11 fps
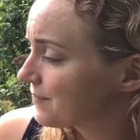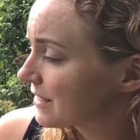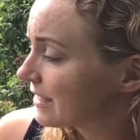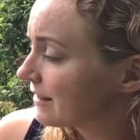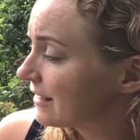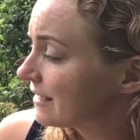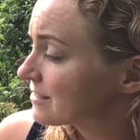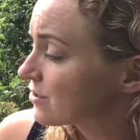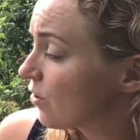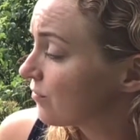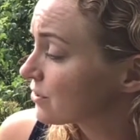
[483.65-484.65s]
He leans
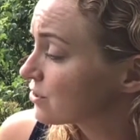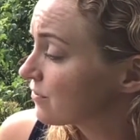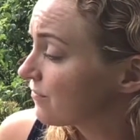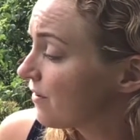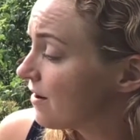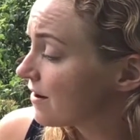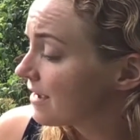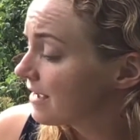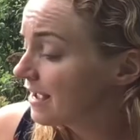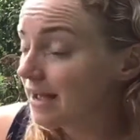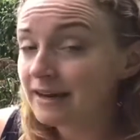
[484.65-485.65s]
over too far
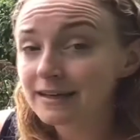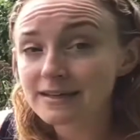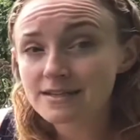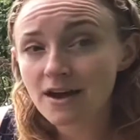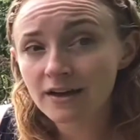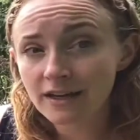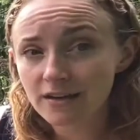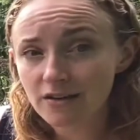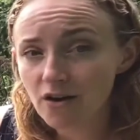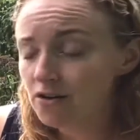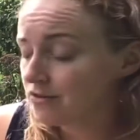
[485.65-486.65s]
and gets honey
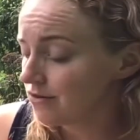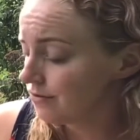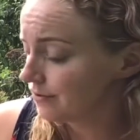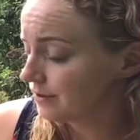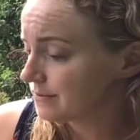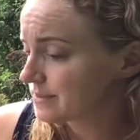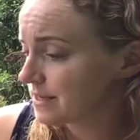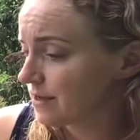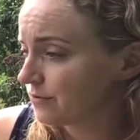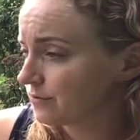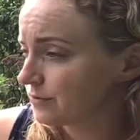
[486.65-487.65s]
all over himself.